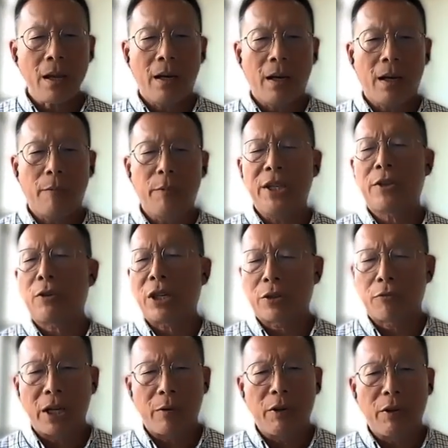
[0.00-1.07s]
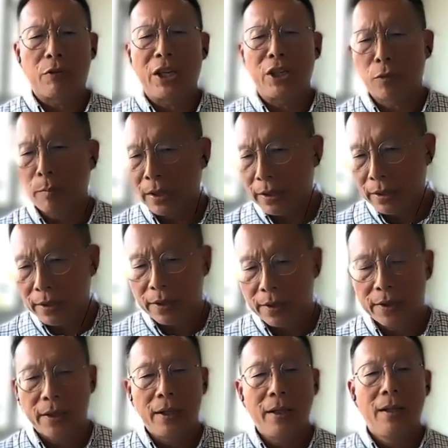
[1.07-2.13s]
uh, restructuring,
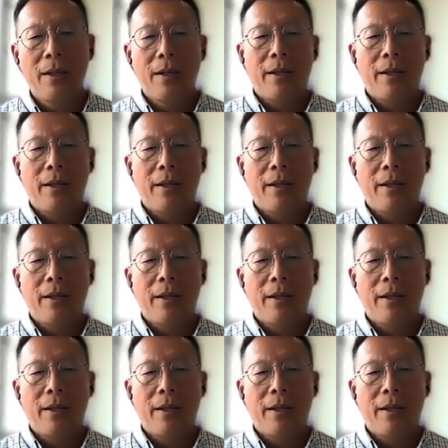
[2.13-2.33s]
retrenchments,